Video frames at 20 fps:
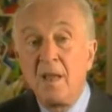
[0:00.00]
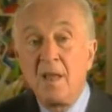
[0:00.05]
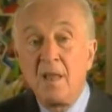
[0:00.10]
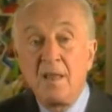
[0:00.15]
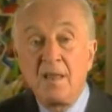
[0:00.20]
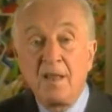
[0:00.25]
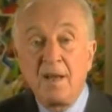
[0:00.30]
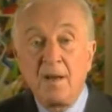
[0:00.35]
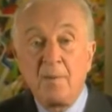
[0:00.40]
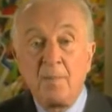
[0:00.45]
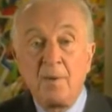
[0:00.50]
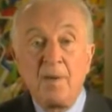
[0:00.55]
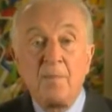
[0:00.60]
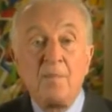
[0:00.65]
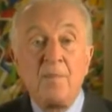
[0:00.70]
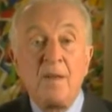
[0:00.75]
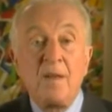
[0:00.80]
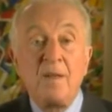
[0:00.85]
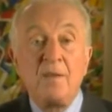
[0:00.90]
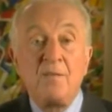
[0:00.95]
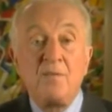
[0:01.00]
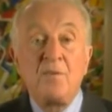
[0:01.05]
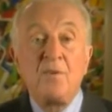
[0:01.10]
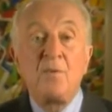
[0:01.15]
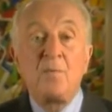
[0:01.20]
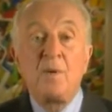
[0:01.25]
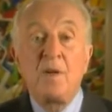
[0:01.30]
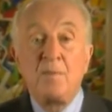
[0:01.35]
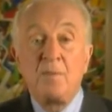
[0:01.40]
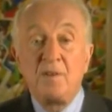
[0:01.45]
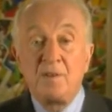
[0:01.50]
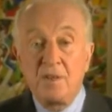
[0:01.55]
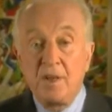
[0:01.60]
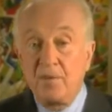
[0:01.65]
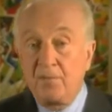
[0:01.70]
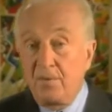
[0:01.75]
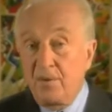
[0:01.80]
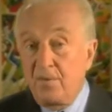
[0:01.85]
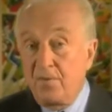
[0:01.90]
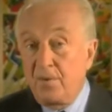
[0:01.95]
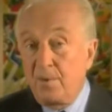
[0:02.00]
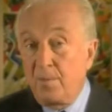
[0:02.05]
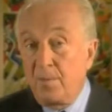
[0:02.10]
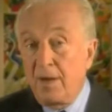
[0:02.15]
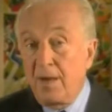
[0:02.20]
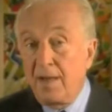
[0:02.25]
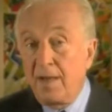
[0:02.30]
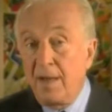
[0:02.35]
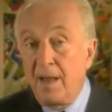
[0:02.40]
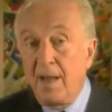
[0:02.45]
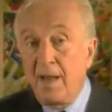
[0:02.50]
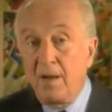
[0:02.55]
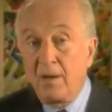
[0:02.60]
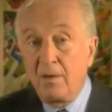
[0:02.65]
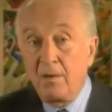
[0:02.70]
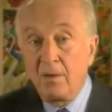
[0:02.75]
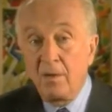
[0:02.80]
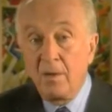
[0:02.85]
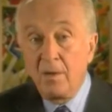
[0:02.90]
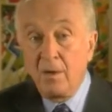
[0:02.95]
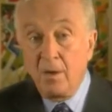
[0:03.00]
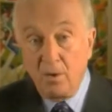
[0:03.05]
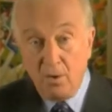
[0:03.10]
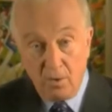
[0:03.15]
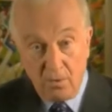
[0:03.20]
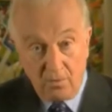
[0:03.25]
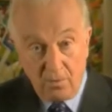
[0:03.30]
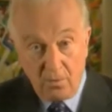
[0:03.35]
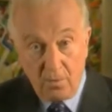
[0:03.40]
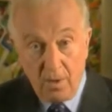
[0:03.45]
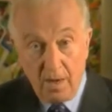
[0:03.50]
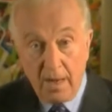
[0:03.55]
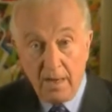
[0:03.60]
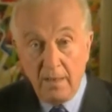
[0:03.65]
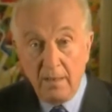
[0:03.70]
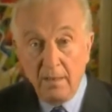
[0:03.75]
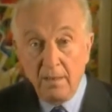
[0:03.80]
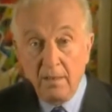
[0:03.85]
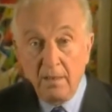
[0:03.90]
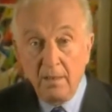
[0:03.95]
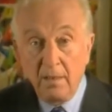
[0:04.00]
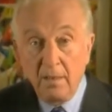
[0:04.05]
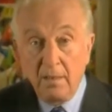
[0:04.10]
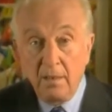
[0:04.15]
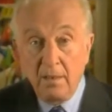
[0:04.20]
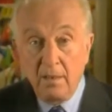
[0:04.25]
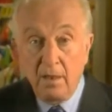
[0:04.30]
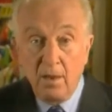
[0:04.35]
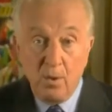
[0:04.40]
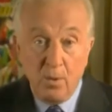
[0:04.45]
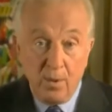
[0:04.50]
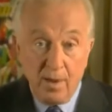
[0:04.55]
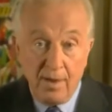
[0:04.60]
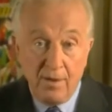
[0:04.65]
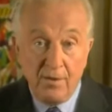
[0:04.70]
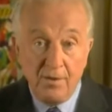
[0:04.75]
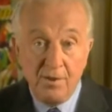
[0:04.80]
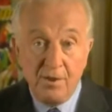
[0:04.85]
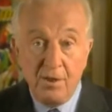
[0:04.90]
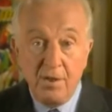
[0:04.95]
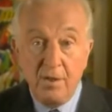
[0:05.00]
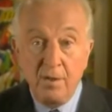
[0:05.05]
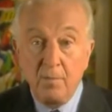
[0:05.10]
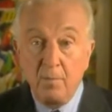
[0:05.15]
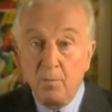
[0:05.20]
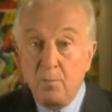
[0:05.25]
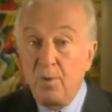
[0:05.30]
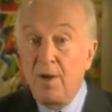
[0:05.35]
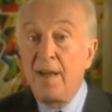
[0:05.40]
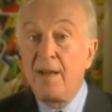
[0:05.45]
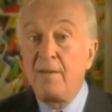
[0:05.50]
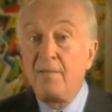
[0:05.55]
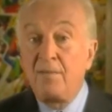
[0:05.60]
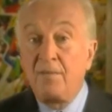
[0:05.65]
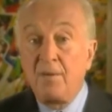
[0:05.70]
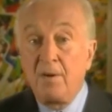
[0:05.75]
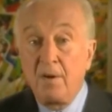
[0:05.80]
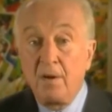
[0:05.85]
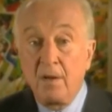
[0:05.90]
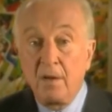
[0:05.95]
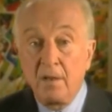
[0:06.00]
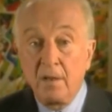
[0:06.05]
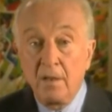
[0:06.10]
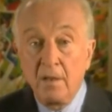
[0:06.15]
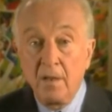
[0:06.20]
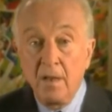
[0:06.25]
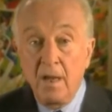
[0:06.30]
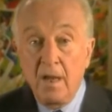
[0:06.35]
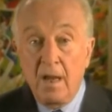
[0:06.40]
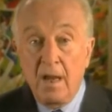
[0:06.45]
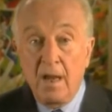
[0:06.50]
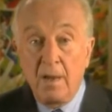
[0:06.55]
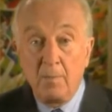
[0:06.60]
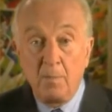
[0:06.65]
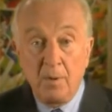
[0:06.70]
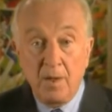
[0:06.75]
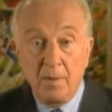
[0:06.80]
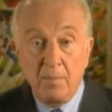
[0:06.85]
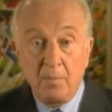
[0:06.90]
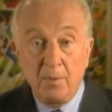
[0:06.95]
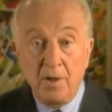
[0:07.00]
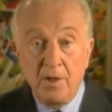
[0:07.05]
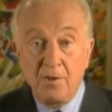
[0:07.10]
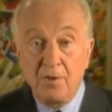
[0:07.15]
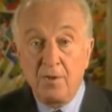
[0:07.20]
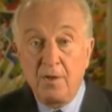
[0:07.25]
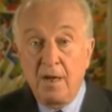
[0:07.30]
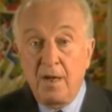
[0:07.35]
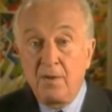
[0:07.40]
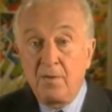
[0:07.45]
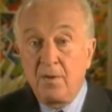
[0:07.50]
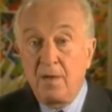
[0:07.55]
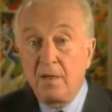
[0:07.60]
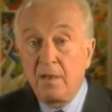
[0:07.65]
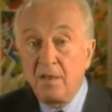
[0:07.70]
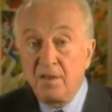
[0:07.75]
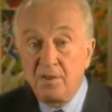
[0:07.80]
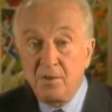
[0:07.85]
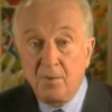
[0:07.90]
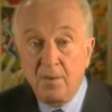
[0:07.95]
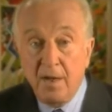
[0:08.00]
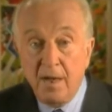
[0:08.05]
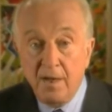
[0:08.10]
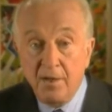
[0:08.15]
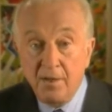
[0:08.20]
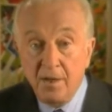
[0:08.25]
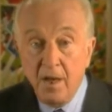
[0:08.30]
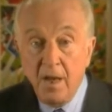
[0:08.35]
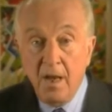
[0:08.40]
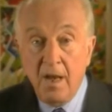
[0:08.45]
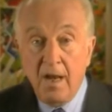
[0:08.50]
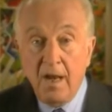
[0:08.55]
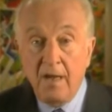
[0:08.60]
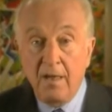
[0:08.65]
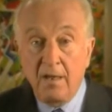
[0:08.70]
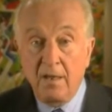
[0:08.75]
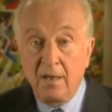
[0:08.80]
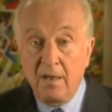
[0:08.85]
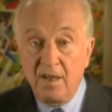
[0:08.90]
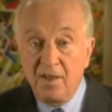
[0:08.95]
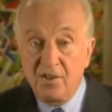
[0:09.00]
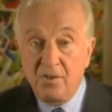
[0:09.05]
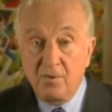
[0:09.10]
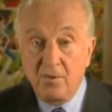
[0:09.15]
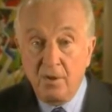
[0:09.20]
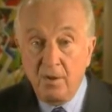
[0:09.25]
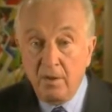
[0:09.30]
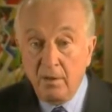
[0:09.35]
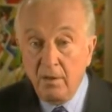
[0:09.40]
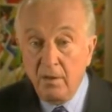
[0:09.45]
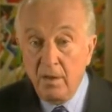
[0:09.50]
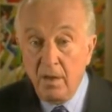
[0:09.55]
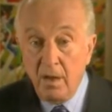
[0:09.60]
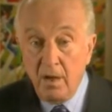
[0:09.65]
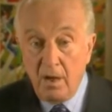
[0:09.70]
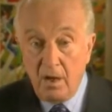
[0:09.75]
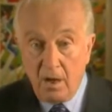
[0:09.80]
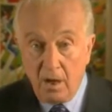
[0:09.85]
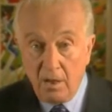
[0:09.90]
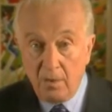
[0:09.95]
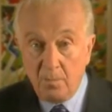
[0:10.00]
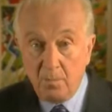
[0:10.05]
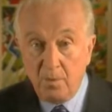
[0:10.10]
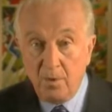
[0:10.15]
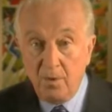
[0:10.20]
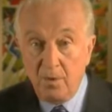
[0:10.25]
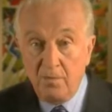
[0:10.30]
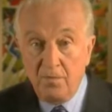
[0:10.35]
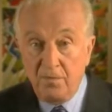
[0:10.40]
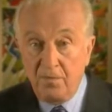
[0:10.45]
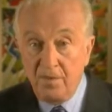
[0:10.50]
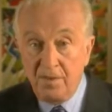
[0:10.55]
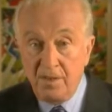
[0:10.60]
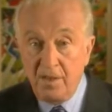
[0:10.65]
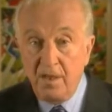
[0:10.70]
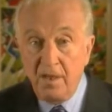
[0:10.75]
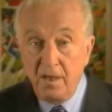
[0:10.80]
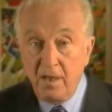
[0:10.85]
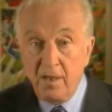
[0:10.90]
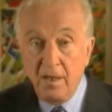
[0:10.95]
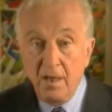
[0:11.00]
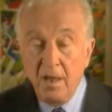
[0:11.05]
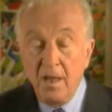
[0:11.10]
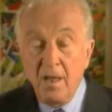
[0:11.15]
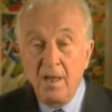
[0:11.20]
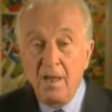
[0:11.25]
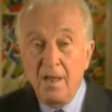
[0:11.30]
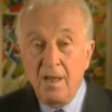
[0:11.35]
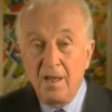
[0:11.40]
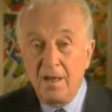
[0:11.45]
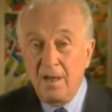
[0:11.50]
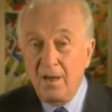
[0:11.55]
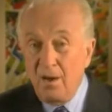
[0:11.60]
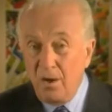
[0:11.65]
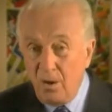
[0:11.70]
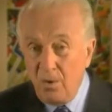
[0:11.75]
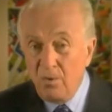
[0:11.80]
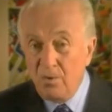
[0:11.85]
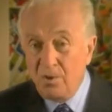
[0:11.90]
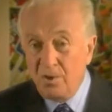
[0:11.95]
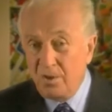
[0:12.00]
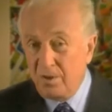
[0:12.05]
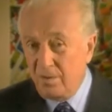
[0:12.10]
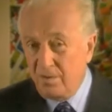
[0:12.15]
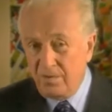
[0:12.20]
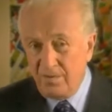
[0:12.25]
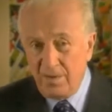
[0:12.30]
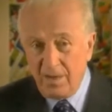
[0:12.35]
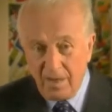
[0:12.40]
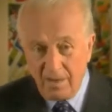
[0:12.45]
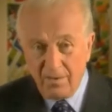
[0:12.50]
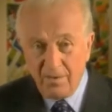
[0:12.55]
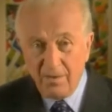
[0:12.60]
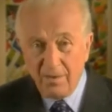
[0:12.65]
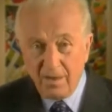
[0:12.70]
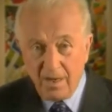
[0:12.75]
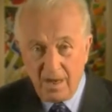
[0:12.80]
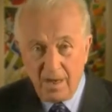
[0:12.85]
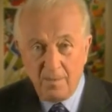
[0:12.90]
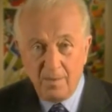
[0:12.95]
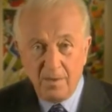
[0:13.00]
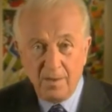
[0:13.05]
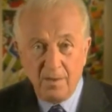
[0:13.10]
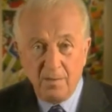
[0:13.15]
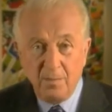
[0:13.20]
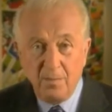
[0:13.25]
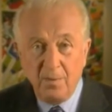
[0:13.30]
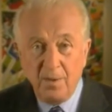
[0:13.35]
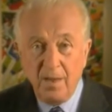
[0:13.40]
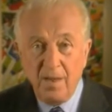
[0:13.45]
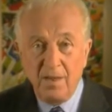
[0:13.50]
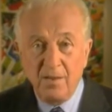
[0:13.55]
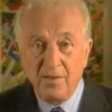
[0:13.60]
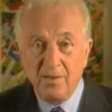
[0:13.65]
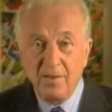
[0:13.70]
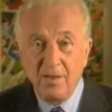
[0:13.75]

that I'll bet many of you may be suffering from right now: overweight, low energy, brain fog, high blood pressure, high triglycerides, high cholesterol, heartburn, fatigue, and a host of other common complaints.